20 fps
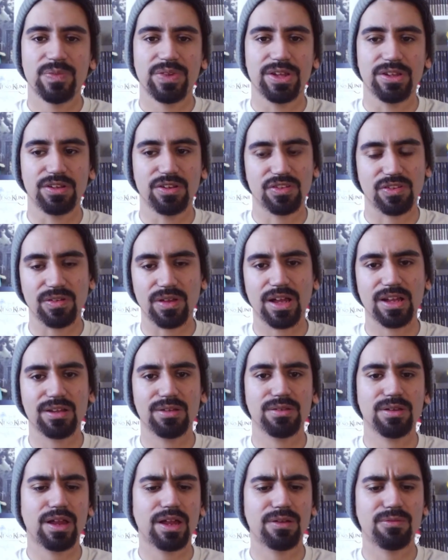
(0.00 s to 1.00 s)
And there's a lot
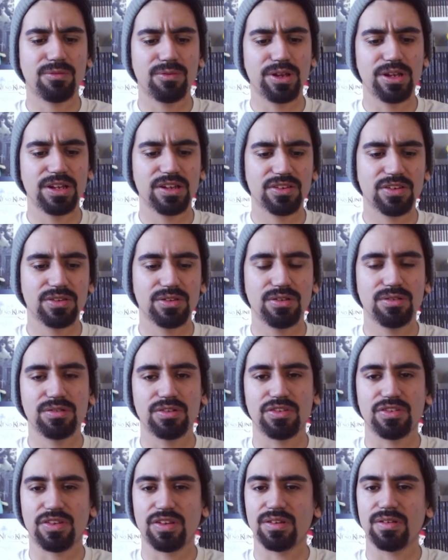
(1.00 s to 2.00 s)
of reading to do,
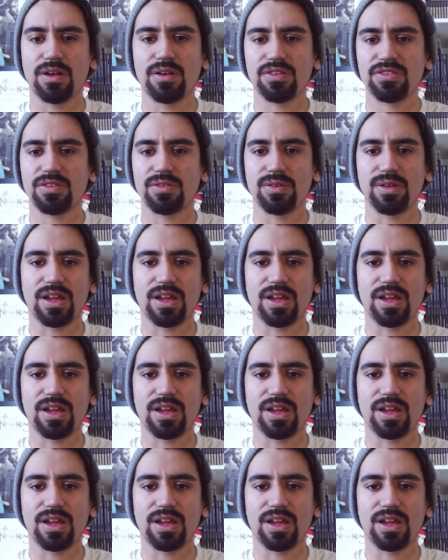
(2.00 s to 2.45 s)
and there's also